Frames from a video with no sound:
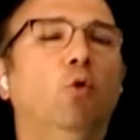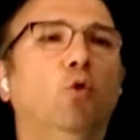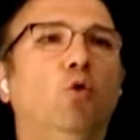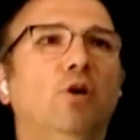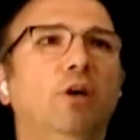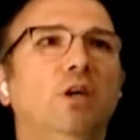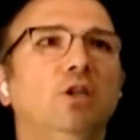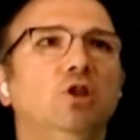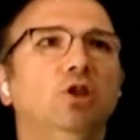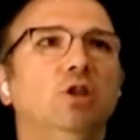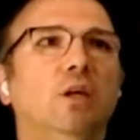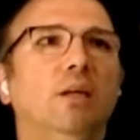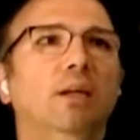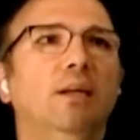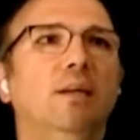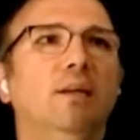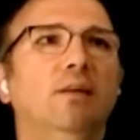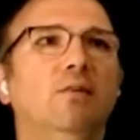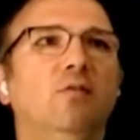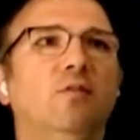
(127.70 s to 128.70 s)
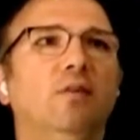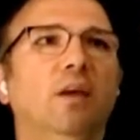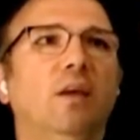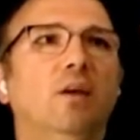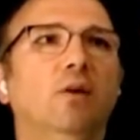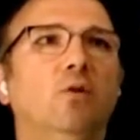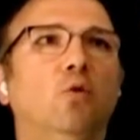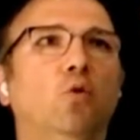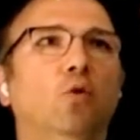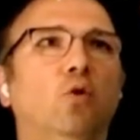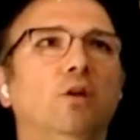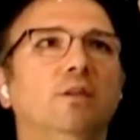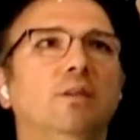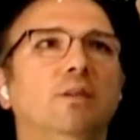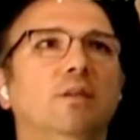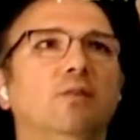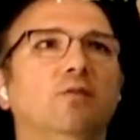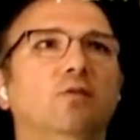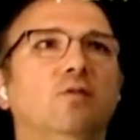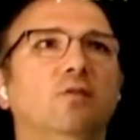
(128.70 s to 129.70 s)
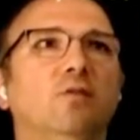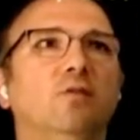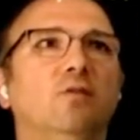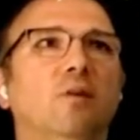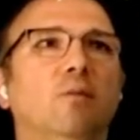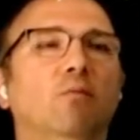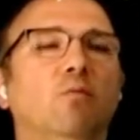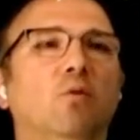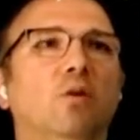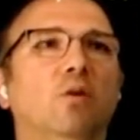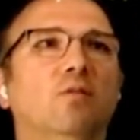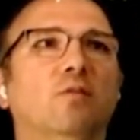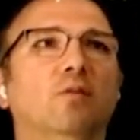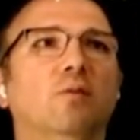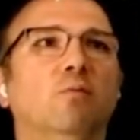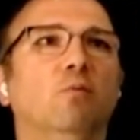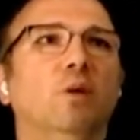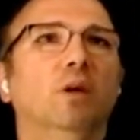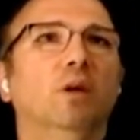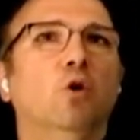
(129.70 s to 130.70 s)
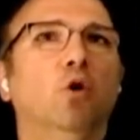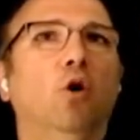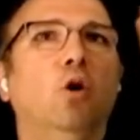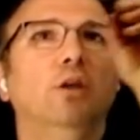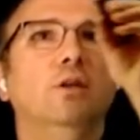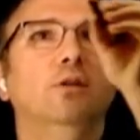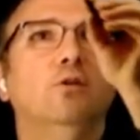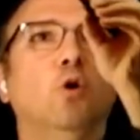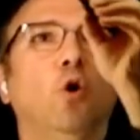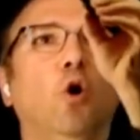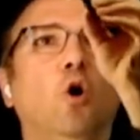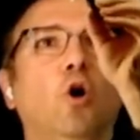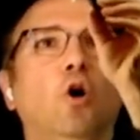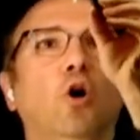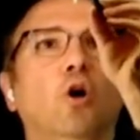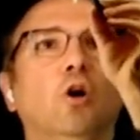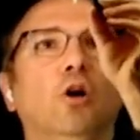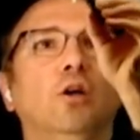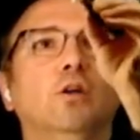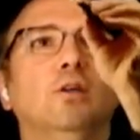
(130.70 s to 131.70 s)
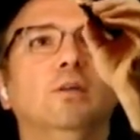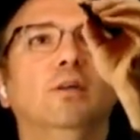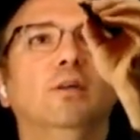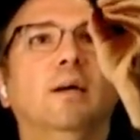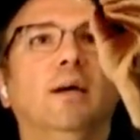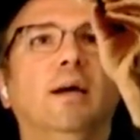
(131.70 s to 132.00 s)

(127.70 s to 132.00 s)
Originally, let's say coordinate system was, we call it R0